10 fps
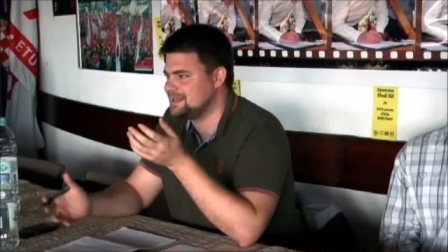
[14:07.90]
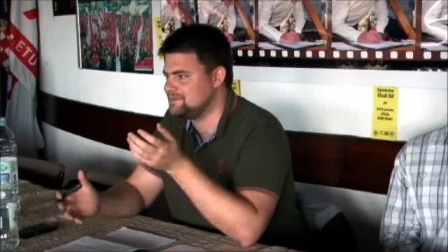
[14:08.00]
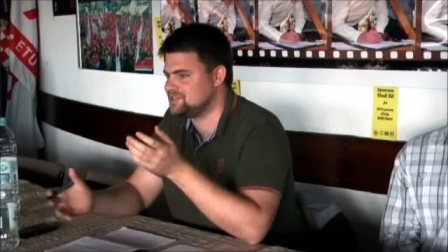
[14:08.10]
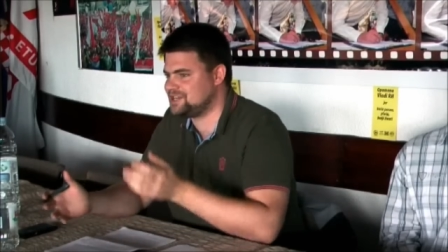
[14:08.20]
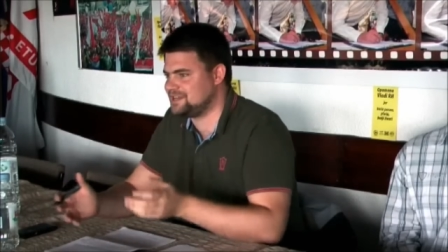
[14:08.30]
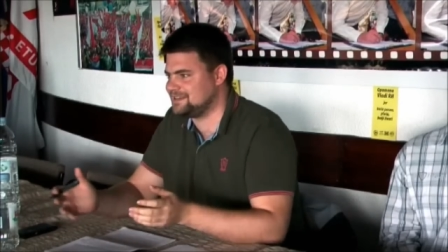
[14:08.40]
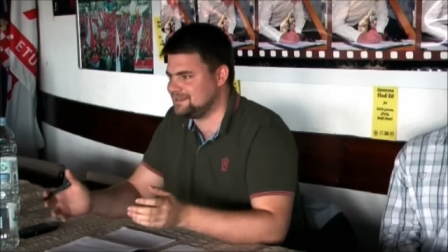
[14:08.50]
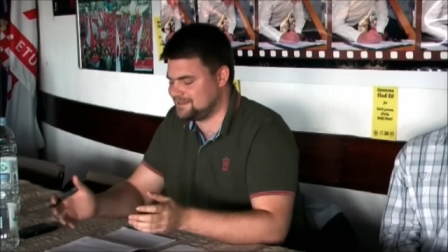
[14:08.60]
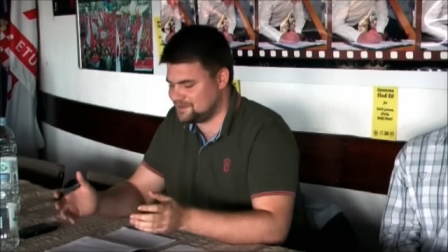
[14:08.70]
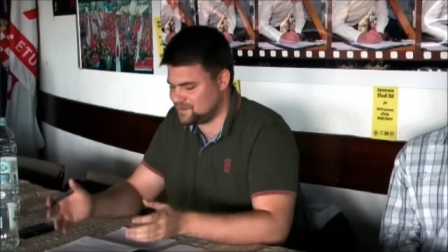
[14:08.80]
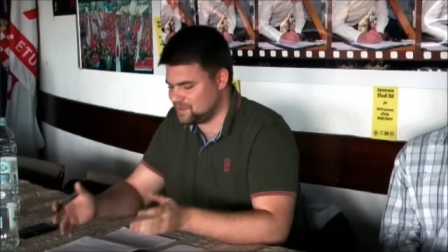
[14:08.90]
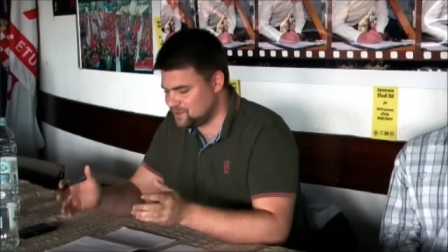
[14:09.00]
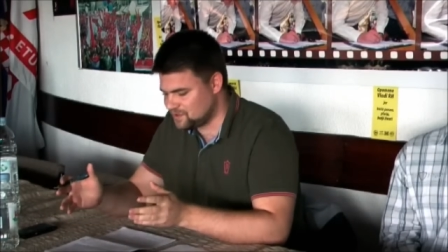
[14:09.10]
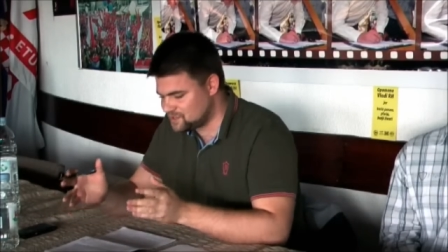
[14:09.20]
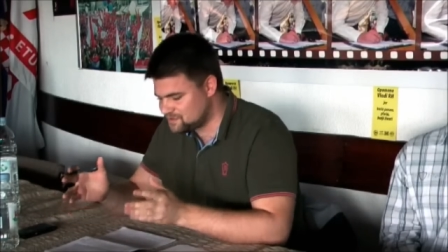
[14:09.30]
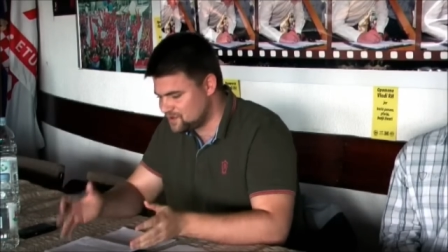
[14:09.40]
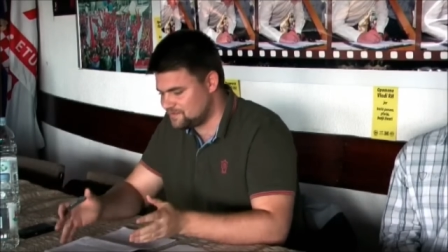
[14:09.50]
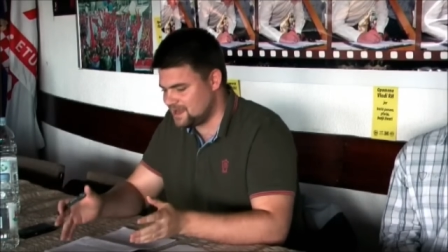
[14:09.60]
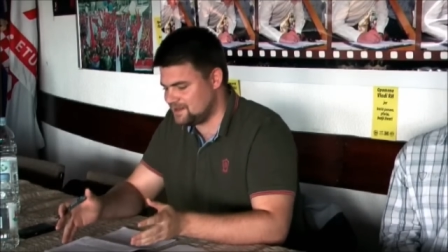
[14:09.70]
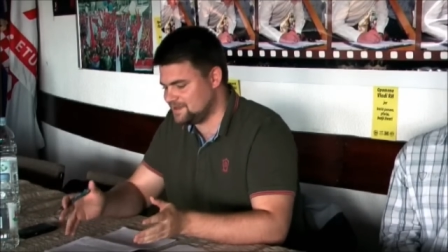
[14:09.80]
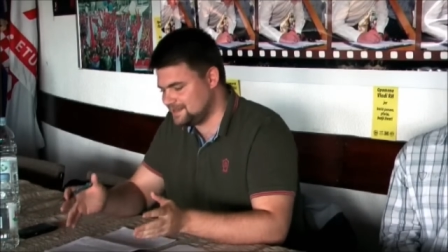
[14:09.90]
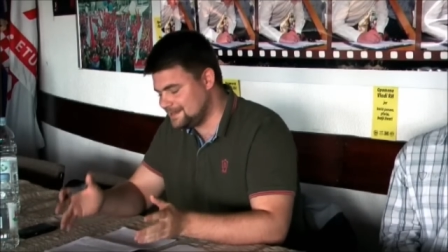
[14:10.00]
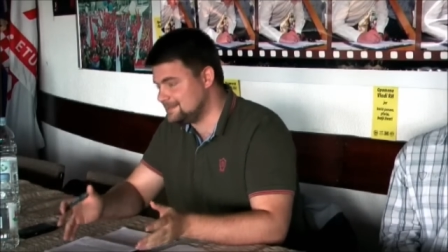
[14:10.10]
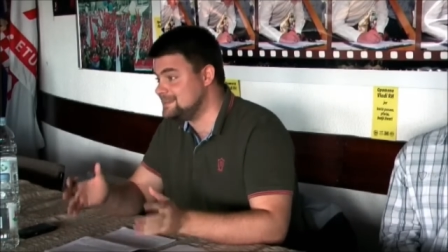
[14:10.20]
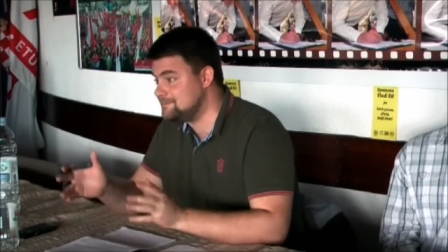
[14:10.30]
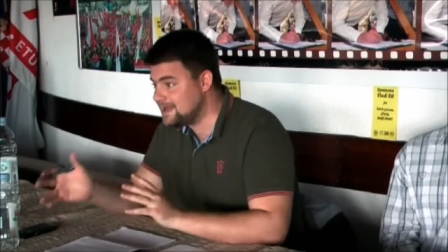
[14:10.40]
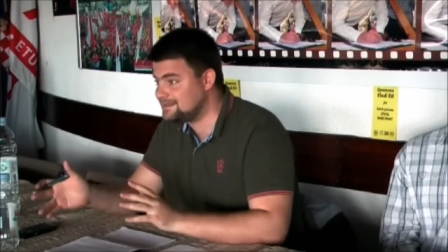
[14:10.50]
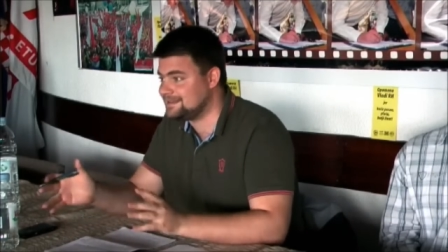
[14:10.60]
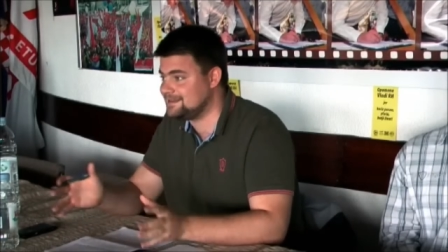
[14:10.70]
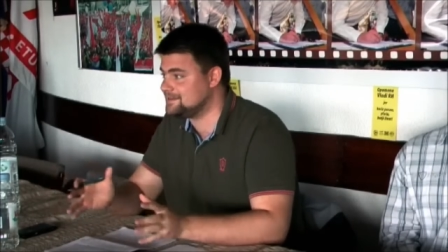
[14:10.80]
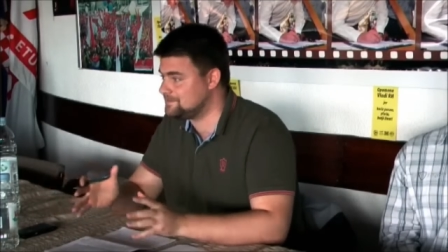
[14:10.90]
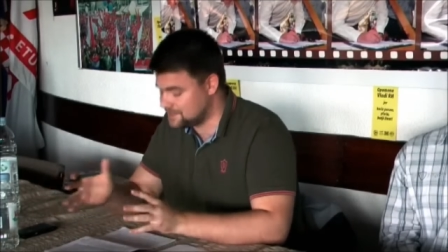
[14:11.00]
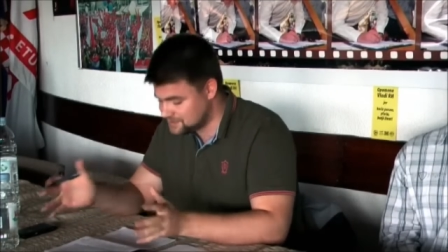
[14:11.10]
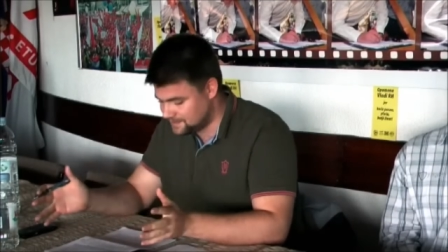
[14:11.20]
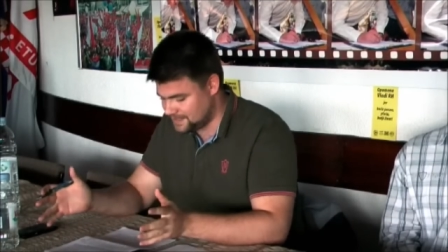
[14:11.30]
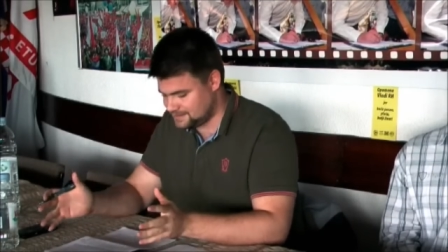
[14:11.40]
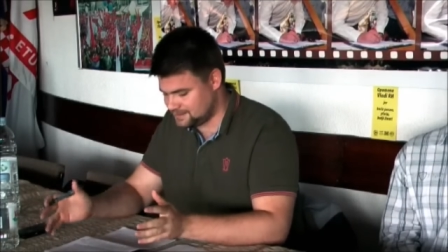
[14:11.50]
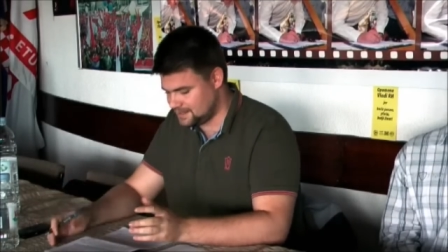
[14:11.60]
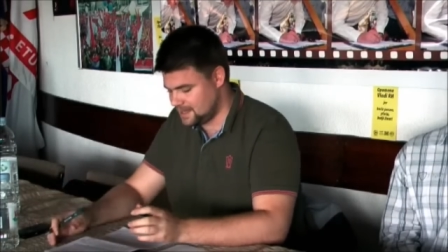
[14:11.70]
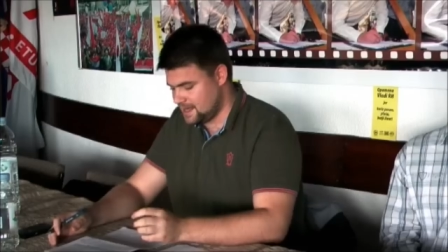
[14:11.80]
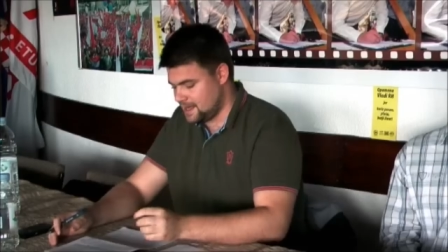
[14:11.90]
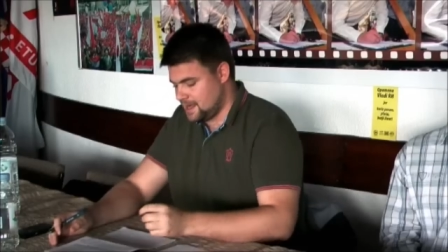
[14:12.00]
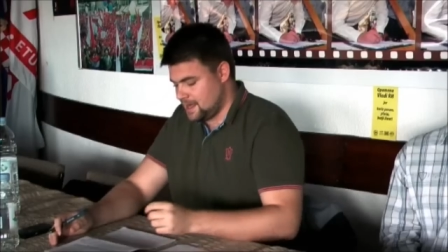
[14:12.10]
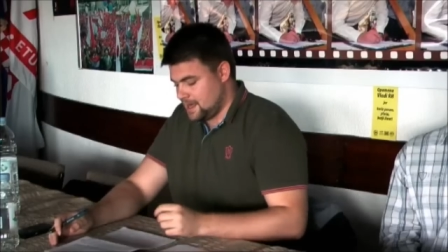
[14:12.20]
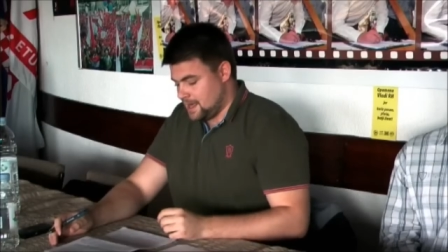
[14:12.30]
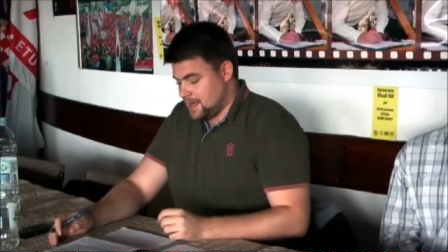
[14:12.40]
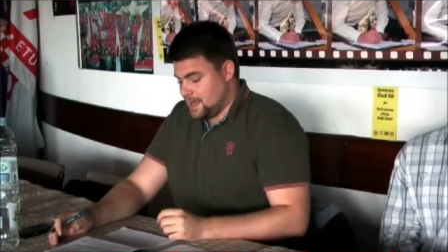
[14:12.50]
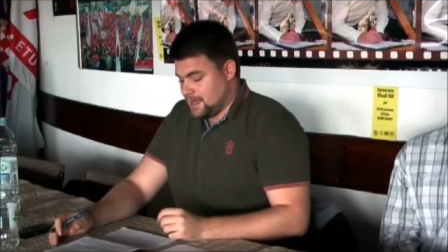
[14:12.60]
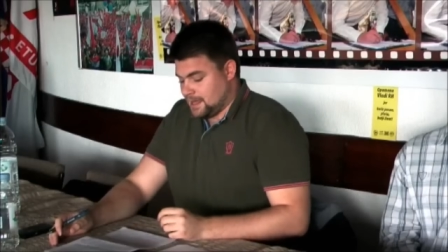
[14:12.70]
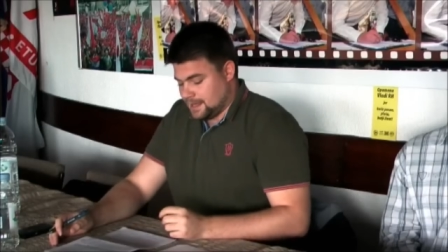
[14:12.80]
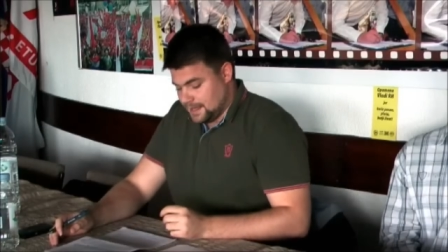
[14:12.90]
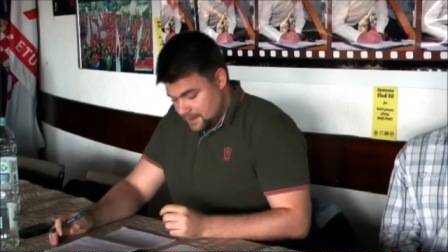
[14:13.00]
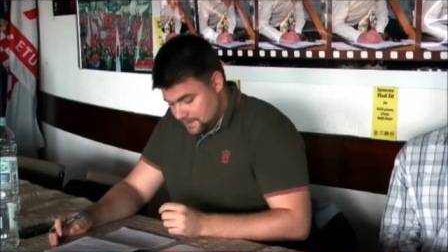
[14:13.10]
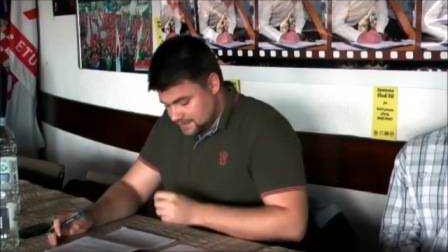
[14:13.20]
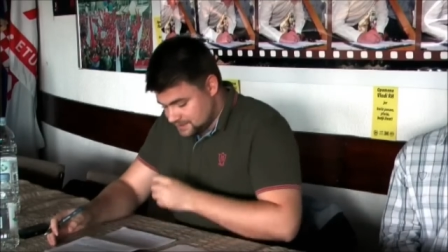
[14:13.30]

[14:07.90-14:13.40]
a machine that would produce more value that it demanded in the first place. Anyway,